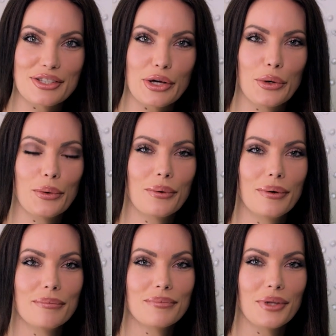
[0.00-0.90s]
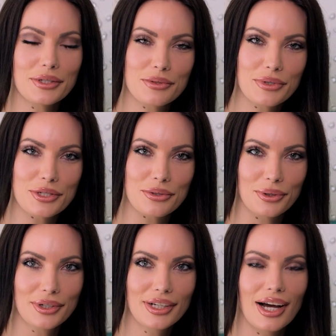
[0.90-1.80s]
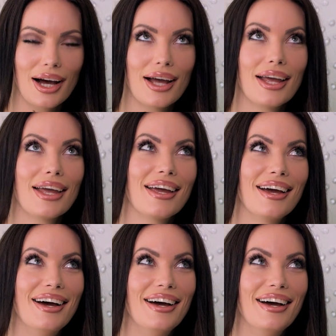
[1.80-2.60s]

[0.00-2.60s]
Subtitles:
So long story short, I